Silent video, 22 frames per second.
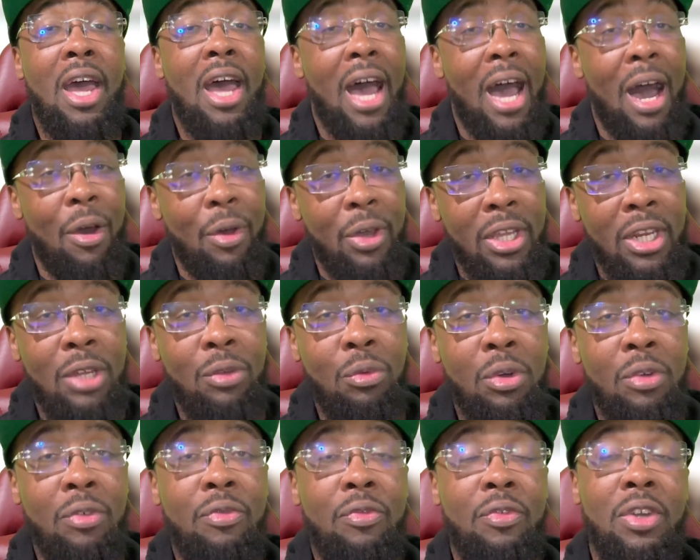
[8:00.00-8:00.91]
how
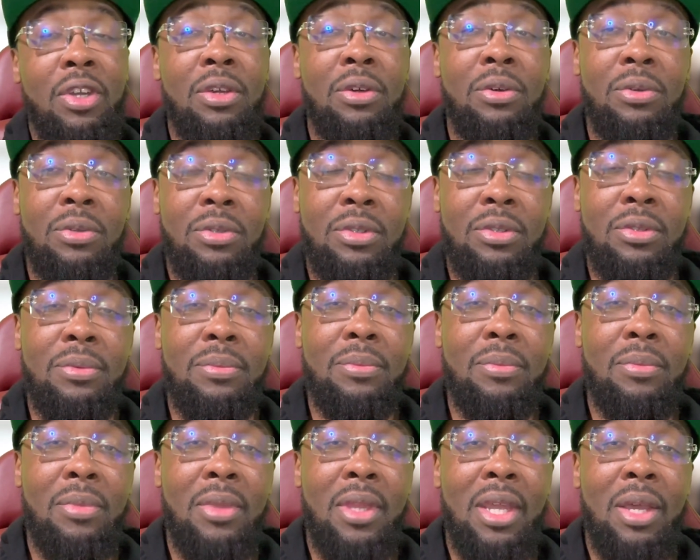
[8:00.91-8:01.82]
anyone feels,
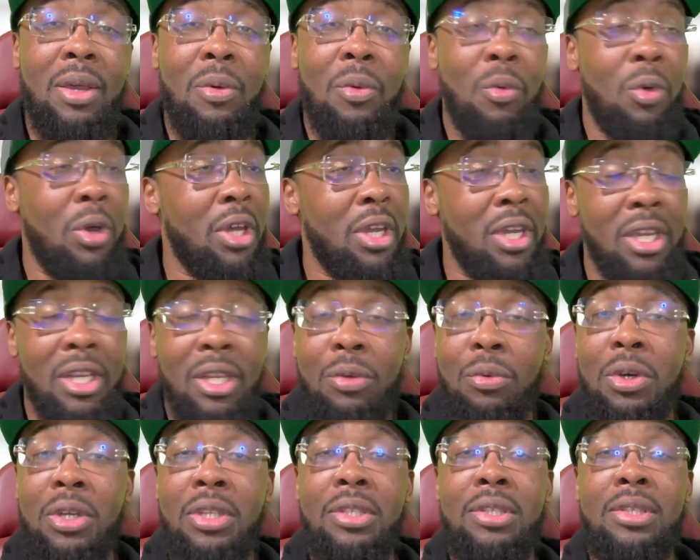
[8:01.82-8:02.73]
what
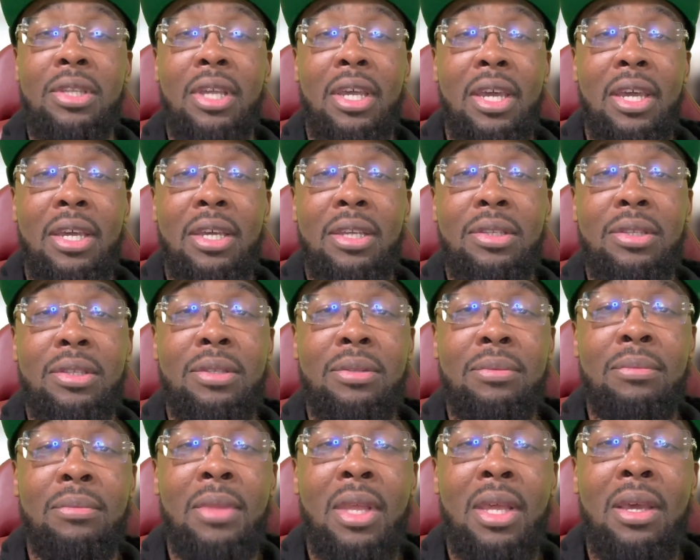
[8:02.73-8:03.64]
anyone says,
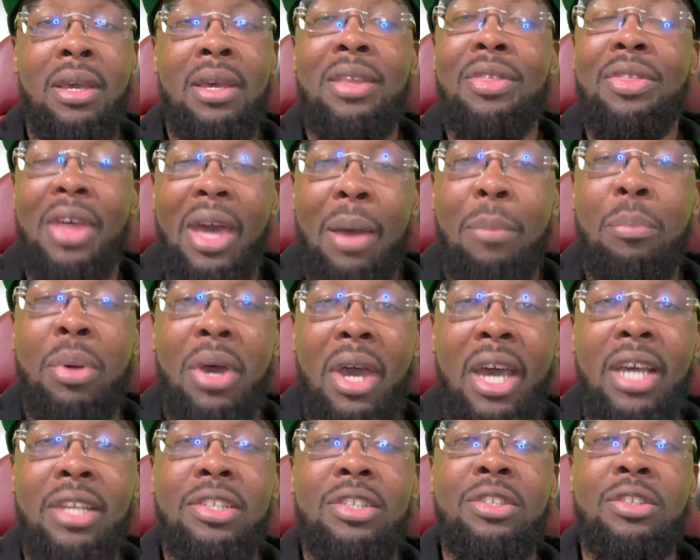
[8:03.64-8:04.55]
that
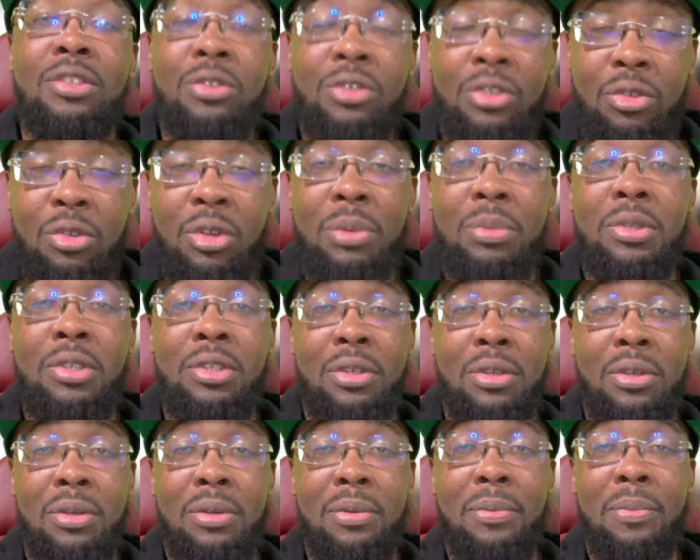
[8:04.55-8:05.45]
passage of
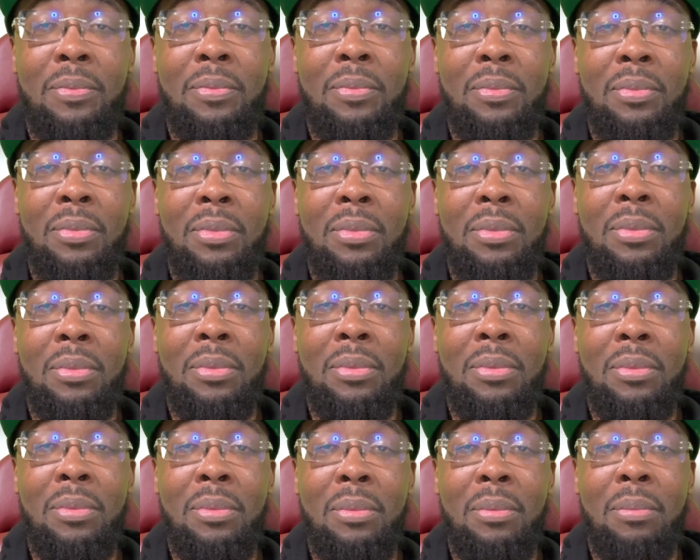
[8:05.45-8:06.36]
scripture
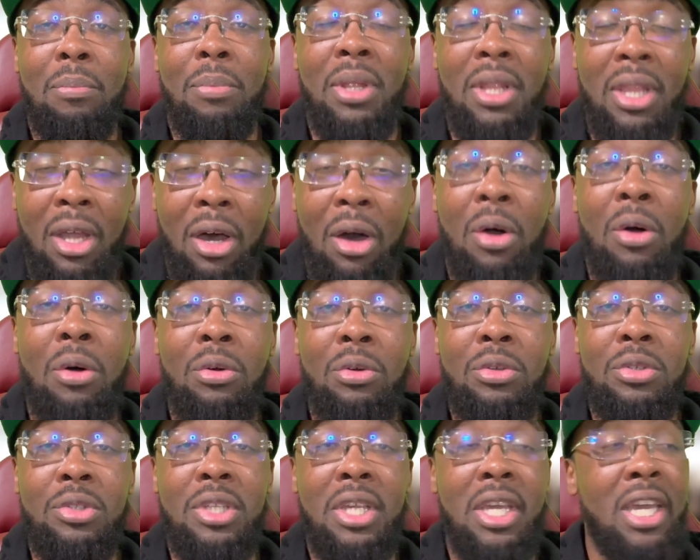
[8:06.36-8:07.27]

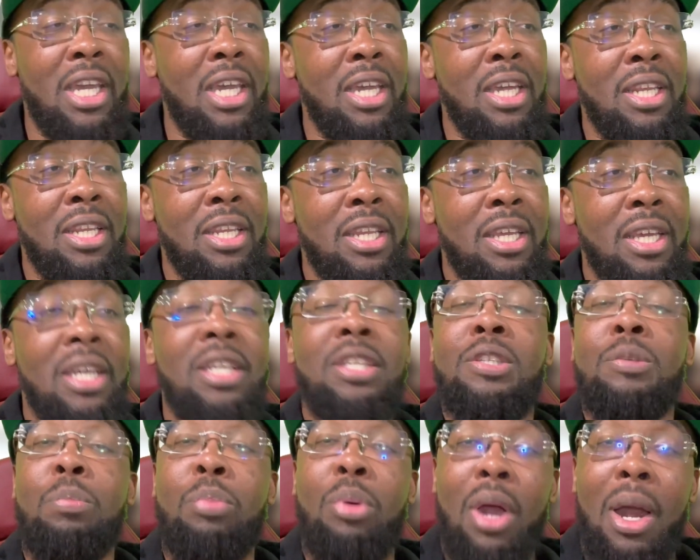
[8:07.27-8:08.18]
belongs in
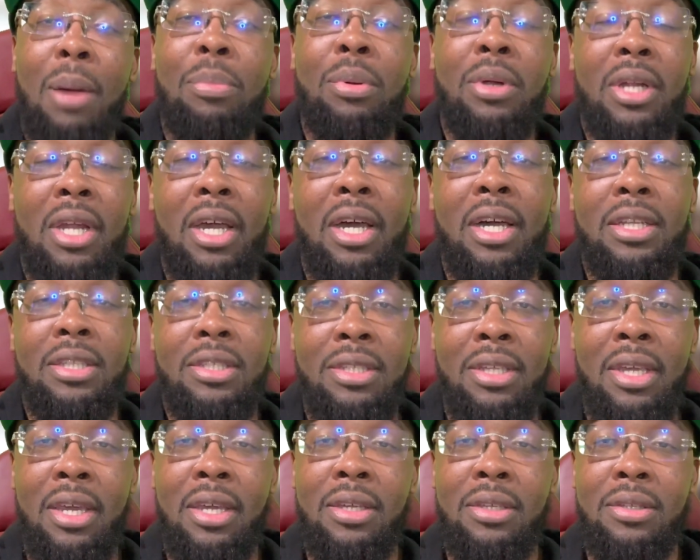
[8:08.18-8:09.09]
its proper
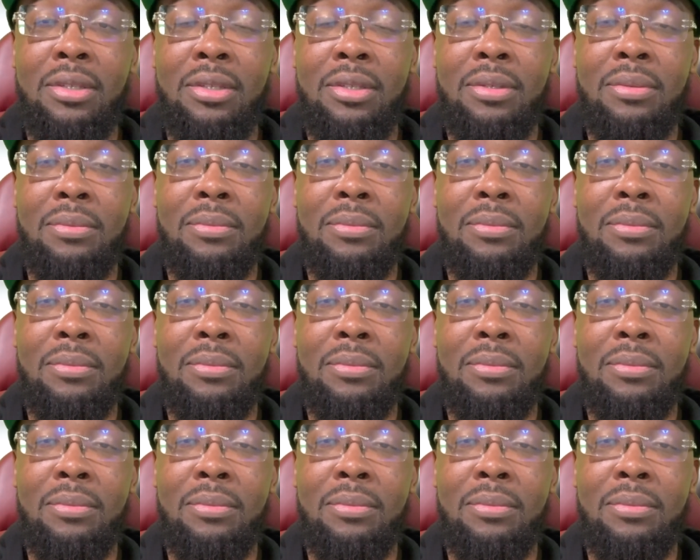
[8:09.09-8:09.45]
context.